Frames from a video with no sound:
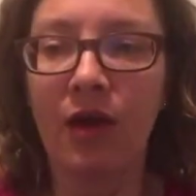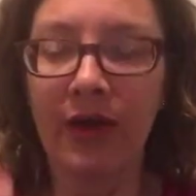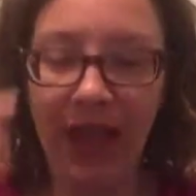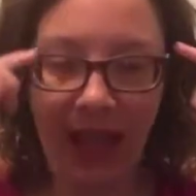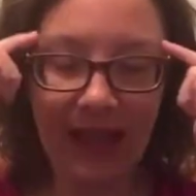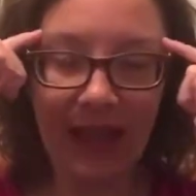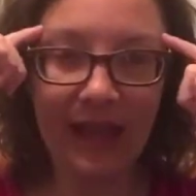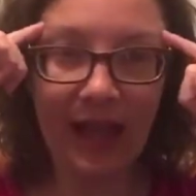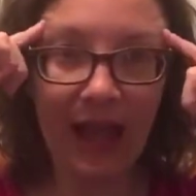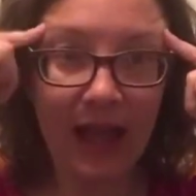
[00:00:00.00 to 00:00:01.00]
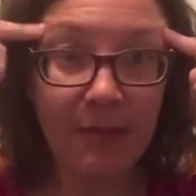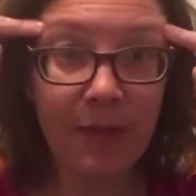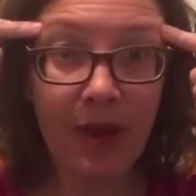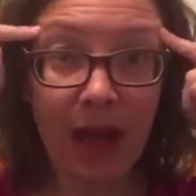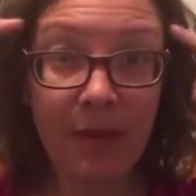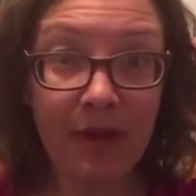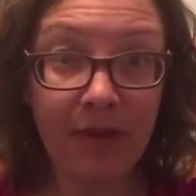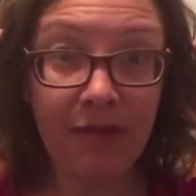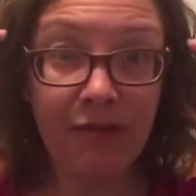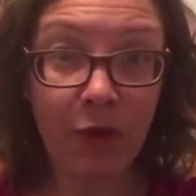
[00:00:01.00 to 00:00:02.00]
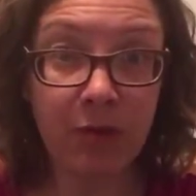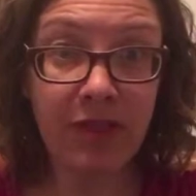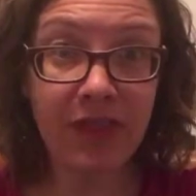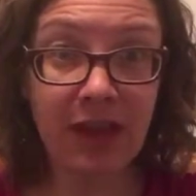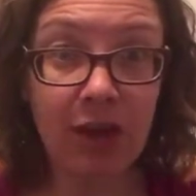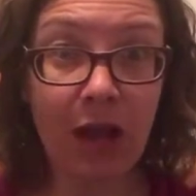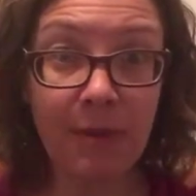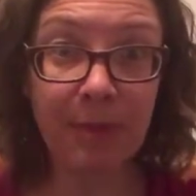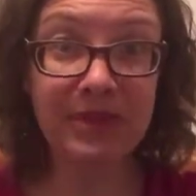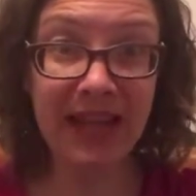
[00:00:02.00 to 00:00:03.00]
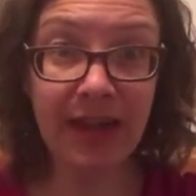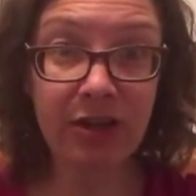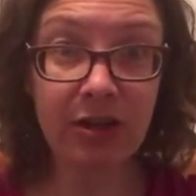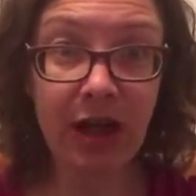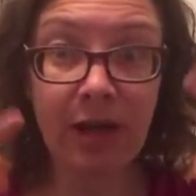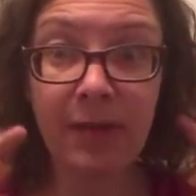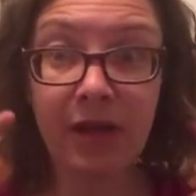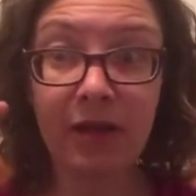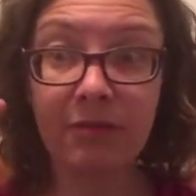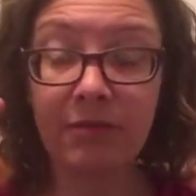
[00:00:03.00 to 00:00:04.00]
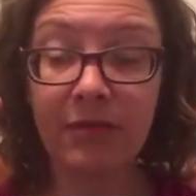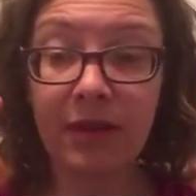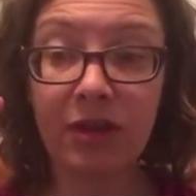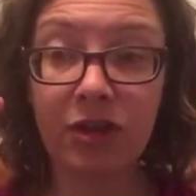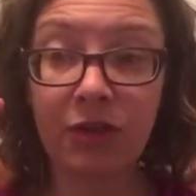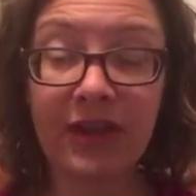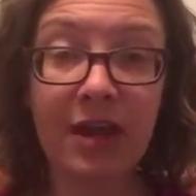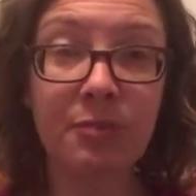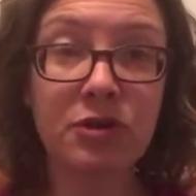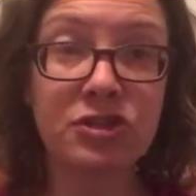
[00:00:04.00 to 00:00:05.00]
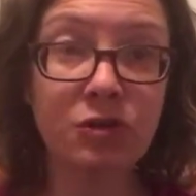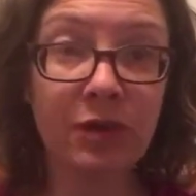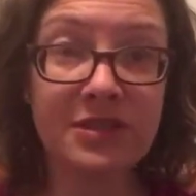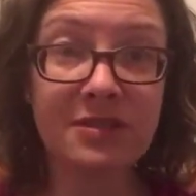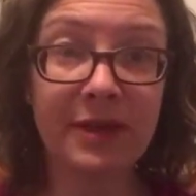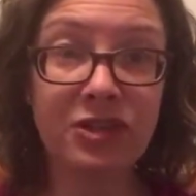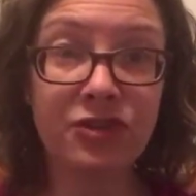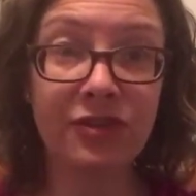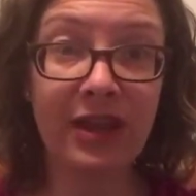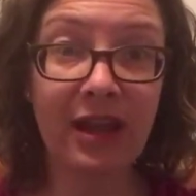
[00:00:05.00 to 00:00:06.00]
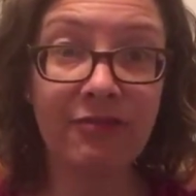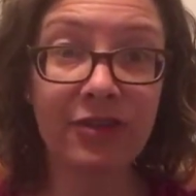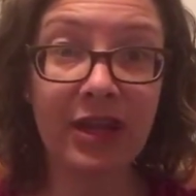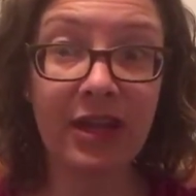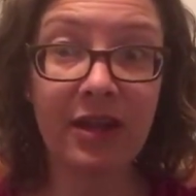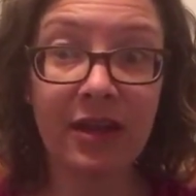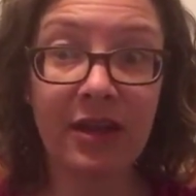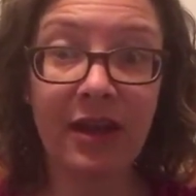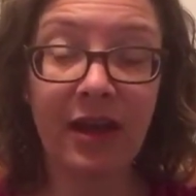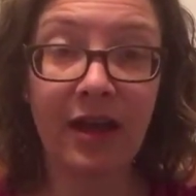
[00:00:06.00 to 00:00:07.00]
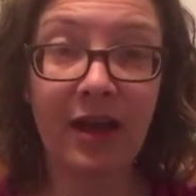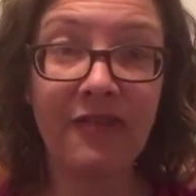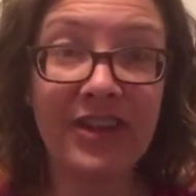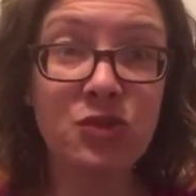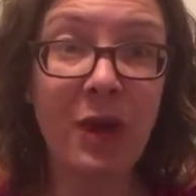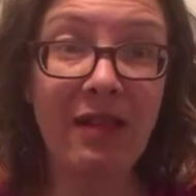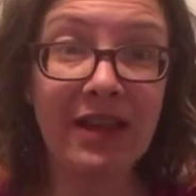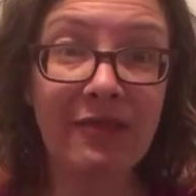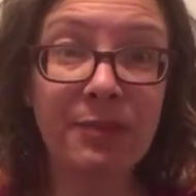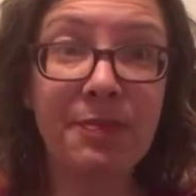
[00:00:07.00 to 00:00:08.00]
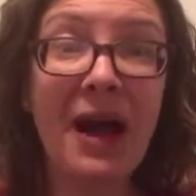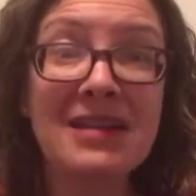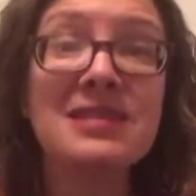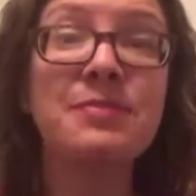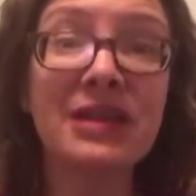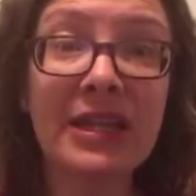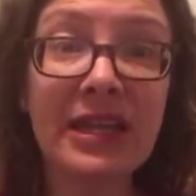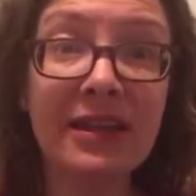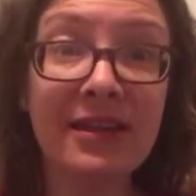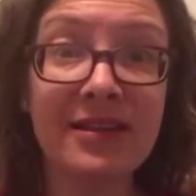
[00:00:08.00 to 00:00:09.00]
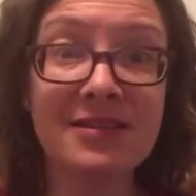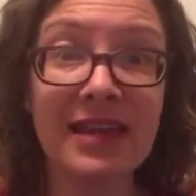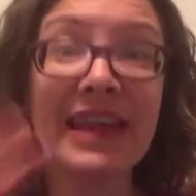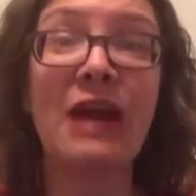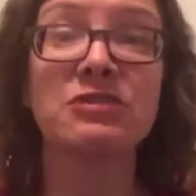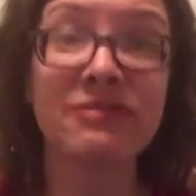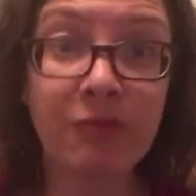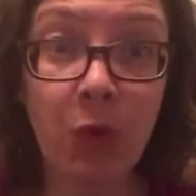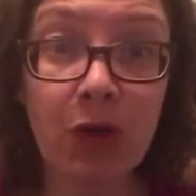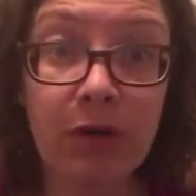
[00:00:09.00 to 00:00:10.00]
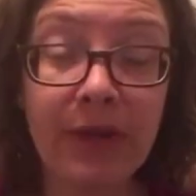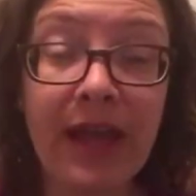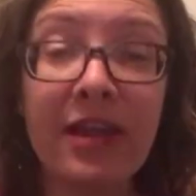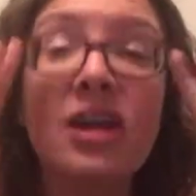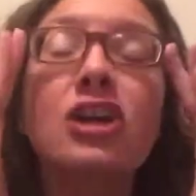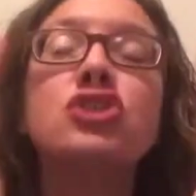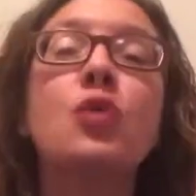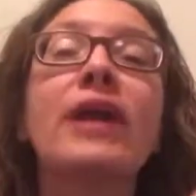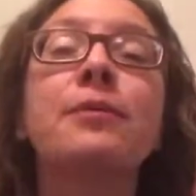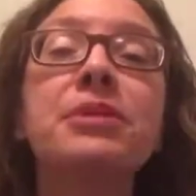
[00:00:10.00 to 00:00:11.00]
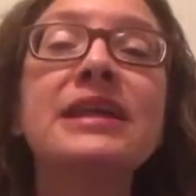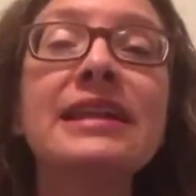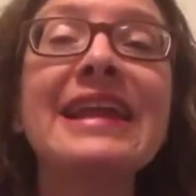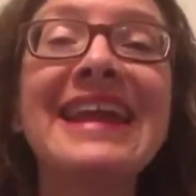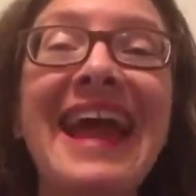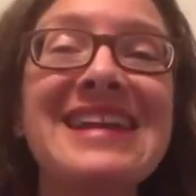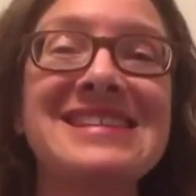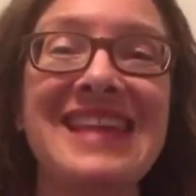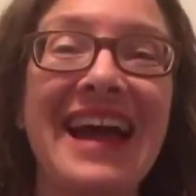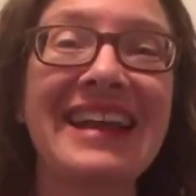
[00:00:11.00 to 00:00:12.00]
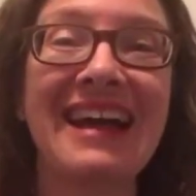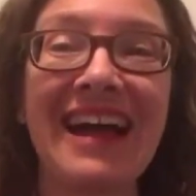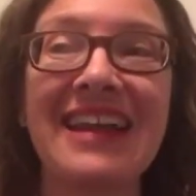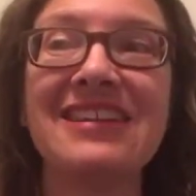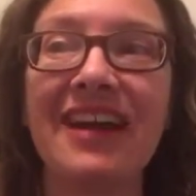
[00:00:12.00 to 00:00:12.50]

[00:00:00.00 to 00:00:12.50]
Okay, I'm a forward thinker. I'm a planner. I'm the kind of person who wants to make sure that every eventuality, every possibility is accounted for. Okay, so I completely get that kind